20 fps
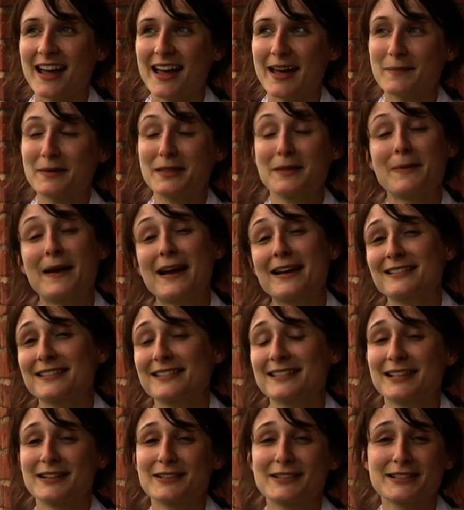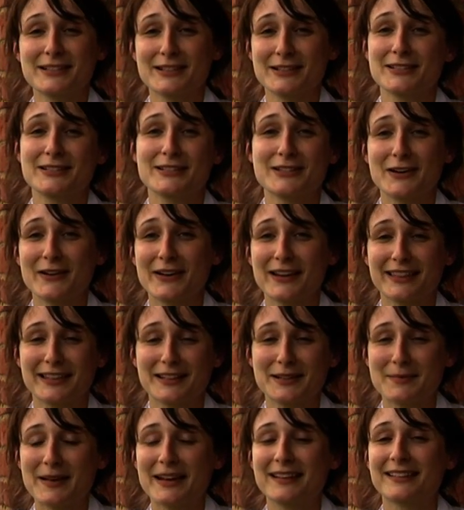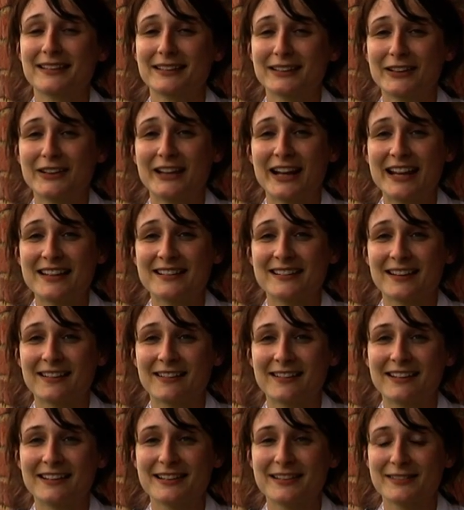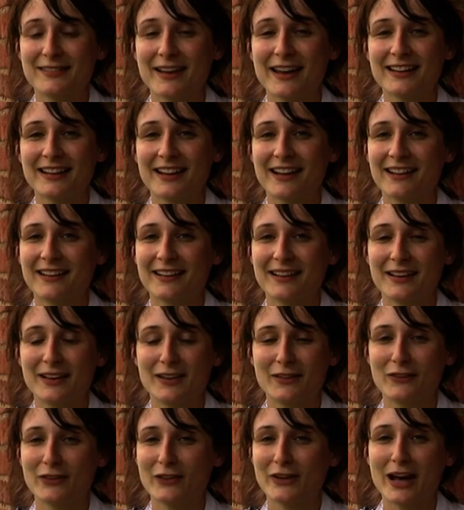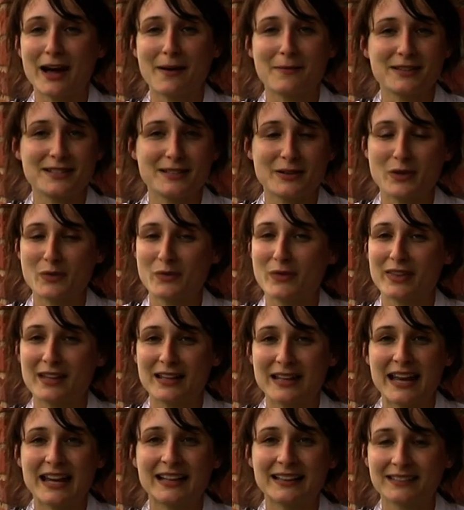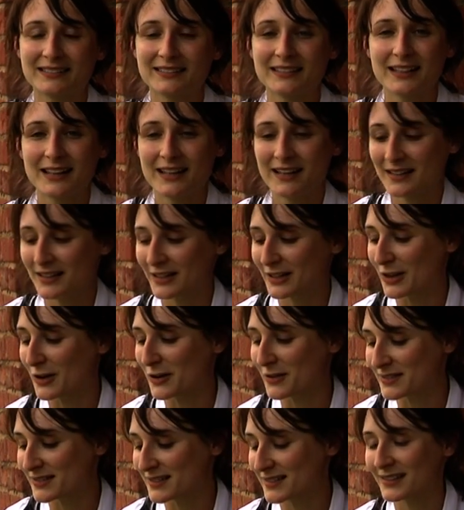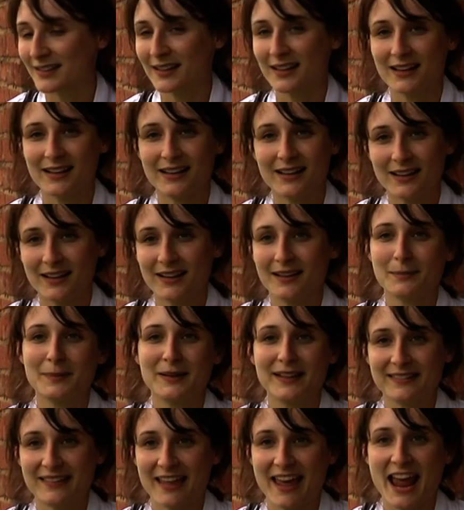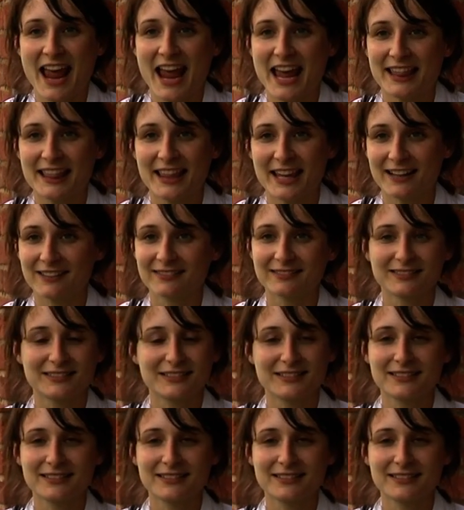But the patients here are so stoic that it makes it a lot easier. In Australia, if you come at someone with a needle, you know, as big as their head, they'll